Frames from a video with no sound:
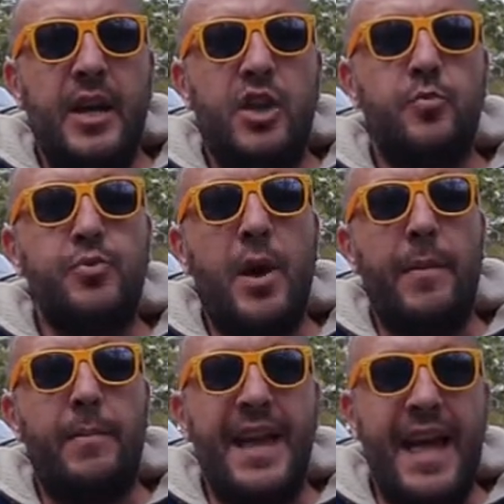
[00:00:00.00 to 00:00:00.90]
you
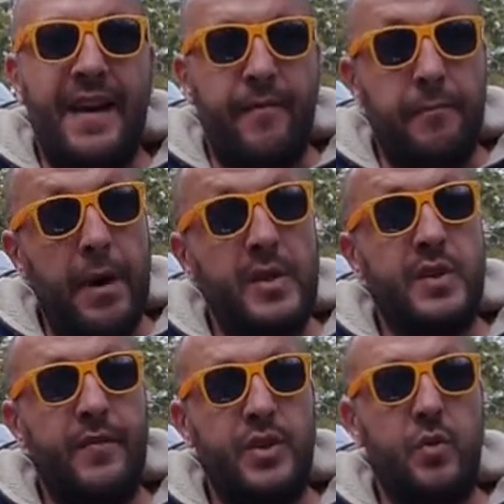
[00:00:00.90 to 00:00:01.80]
probably have most
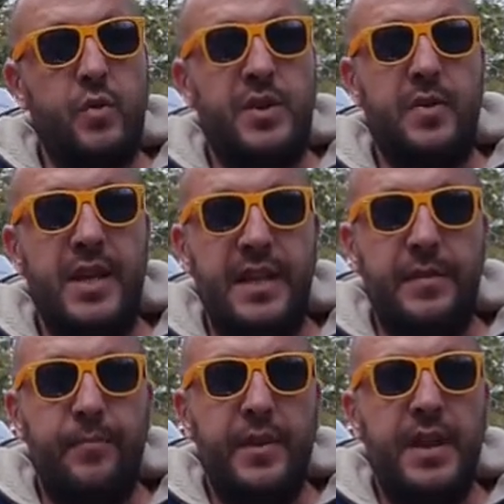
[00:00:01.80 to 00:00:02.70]
of the tools you
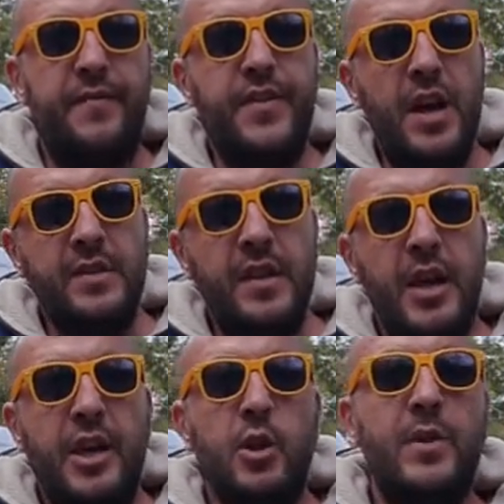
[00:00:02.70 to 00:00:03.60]
need. If not,
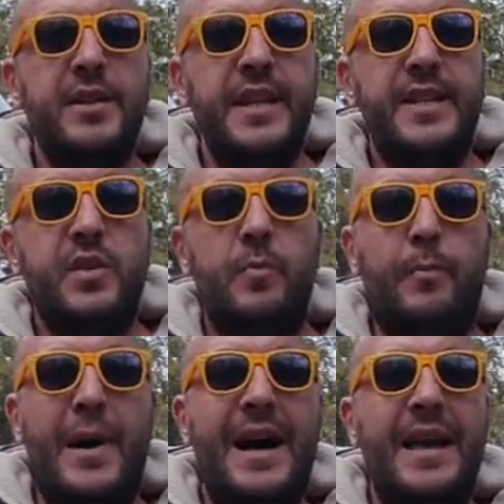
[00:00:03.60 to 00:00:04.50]
you will need to
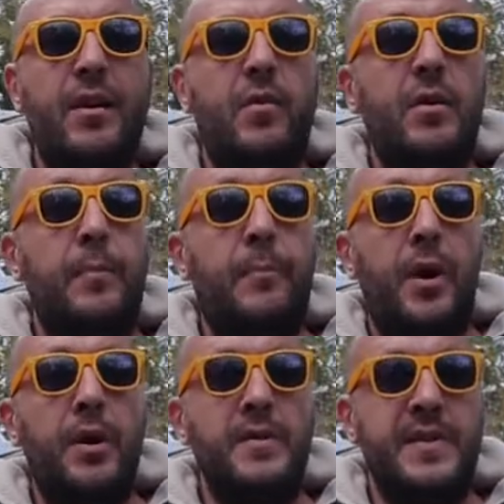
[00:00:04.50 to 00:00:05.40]
buy or
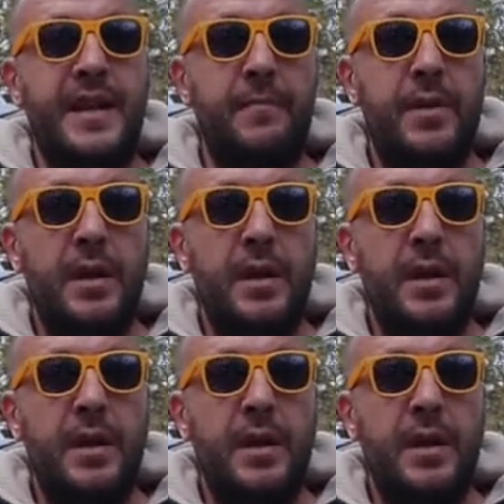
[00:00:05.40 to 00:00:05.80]
borrow some